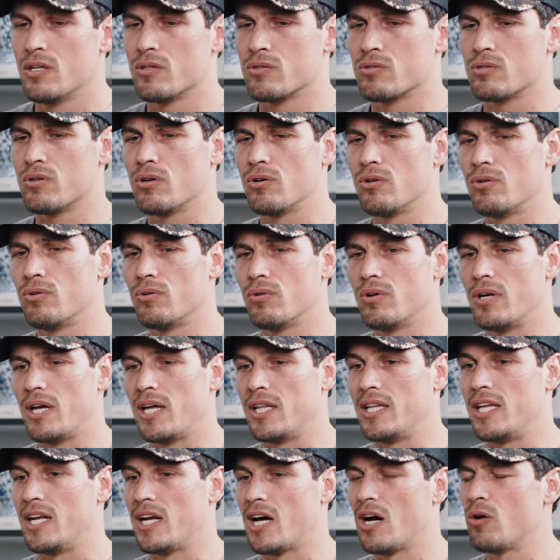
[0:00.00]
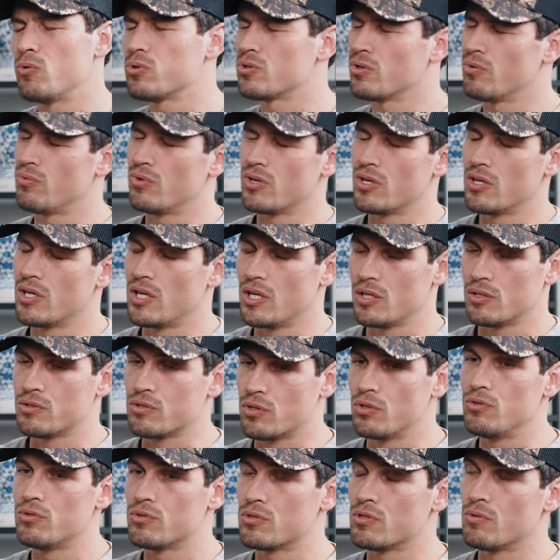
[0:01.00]
So and then I also wanted an
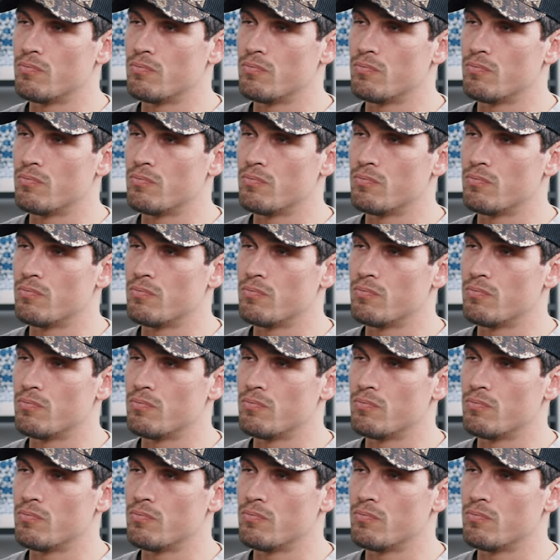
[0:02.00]
excuse